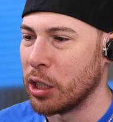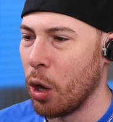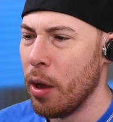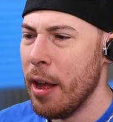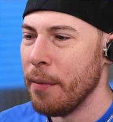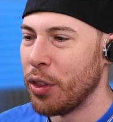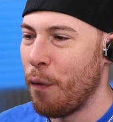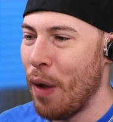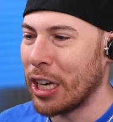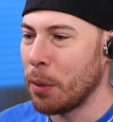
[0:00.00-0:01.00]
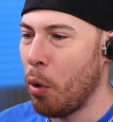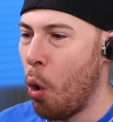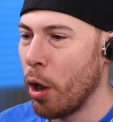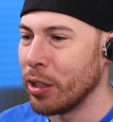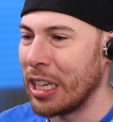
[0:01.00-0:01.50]
So the vegetable
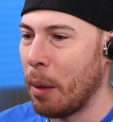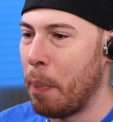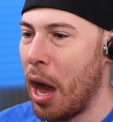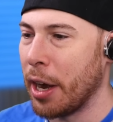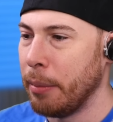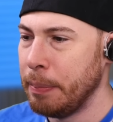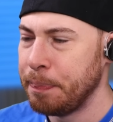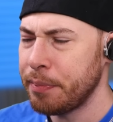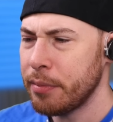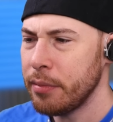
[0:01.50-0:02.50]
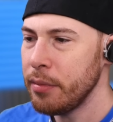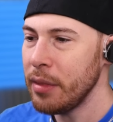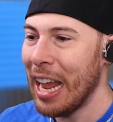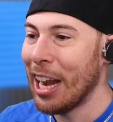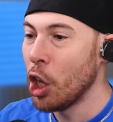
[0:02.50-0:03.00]
oil is at the bottom.
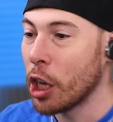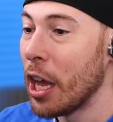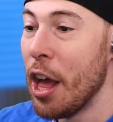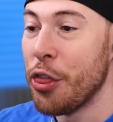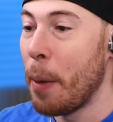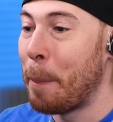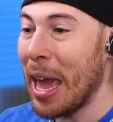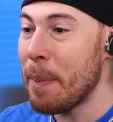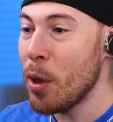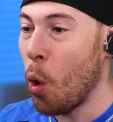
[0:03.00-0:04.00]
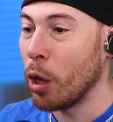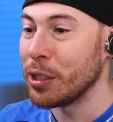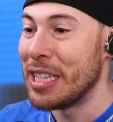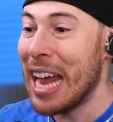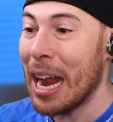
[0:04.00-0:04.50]
And look, the baby
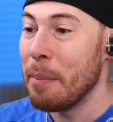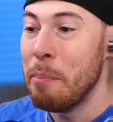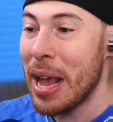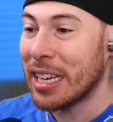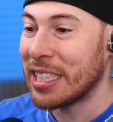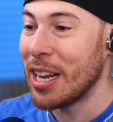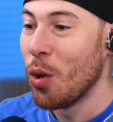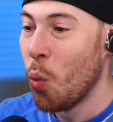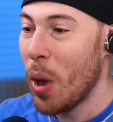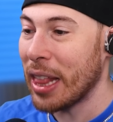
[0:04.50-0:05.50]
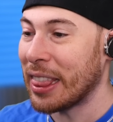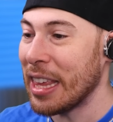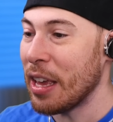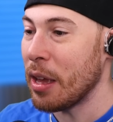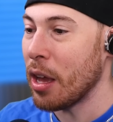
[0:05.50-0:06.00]
oil's not mixing with
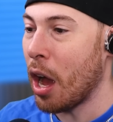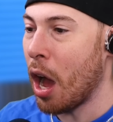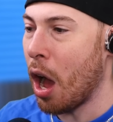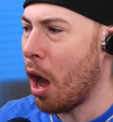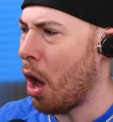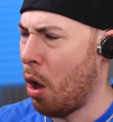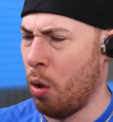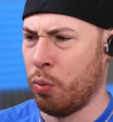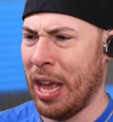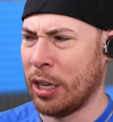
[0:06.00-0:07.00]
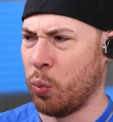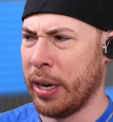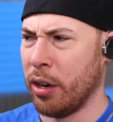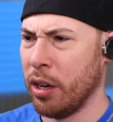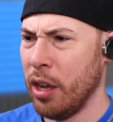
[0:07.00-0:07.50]
the... Oh, that's
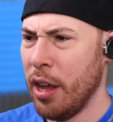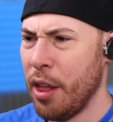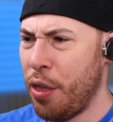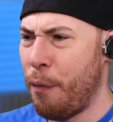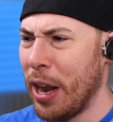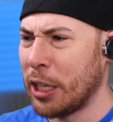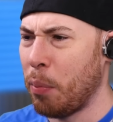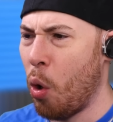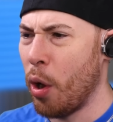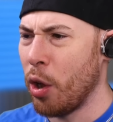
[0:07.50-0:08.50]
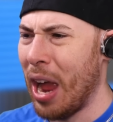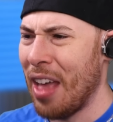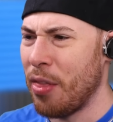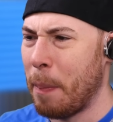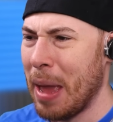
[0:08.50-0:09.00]
weird. The vegetable oil
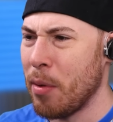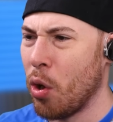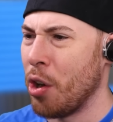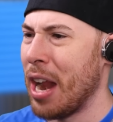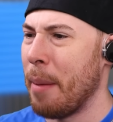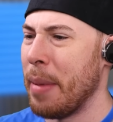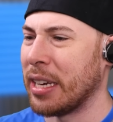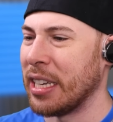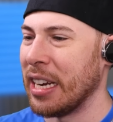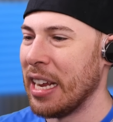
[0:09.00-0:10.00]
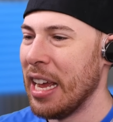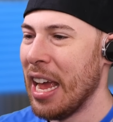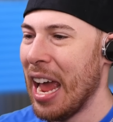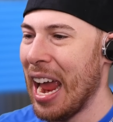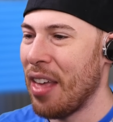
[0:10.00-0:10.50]
and the baby oil are not mixing.
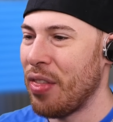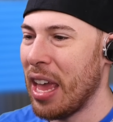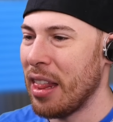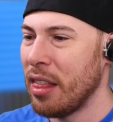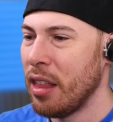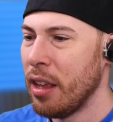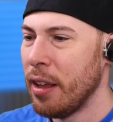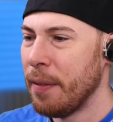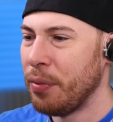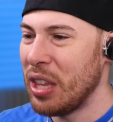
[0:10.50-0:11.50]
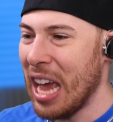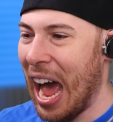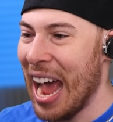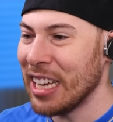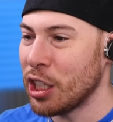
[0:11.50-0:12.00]
And then the
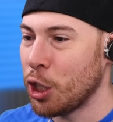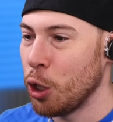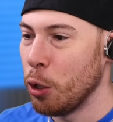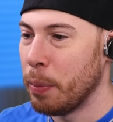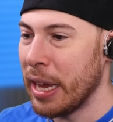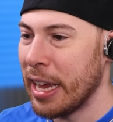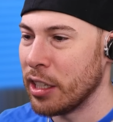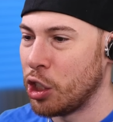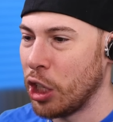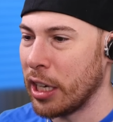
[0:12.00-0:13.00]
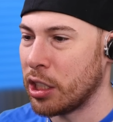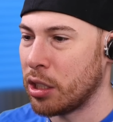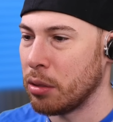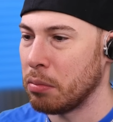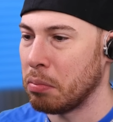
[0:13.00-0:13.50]
ice cube is just
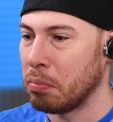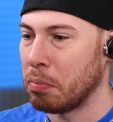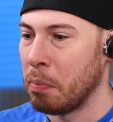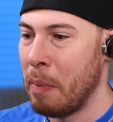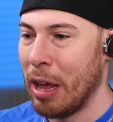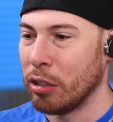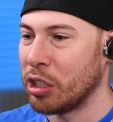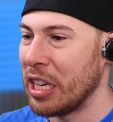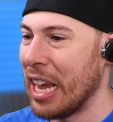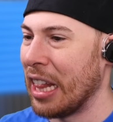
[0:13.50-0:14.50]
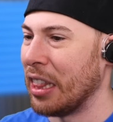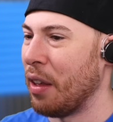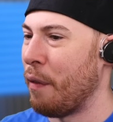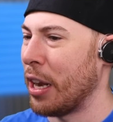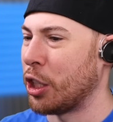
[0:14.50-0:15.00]
melting in
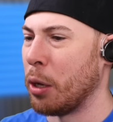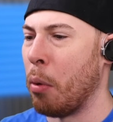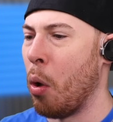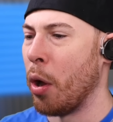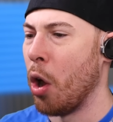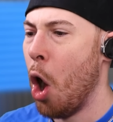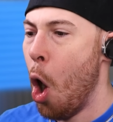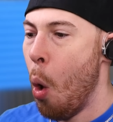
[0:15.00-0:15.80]
the vegetable oil.